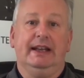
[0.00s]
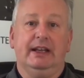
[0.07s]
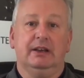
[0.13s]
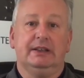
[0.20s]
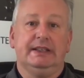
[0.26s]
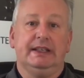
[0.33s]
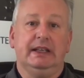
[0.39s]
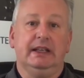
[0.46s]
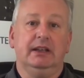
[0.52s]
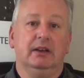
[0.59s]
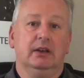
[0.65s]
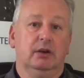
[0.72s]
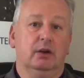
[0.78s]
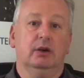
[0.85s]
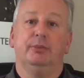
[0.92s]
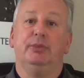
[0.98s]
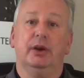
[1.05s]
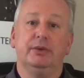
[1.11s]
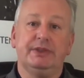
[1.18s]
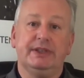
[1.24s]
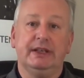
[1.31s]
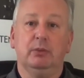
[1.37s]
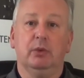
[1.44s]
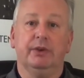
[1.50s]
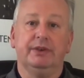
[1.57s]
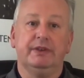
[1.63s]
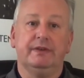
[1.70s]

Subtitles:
ERT or a Pro T1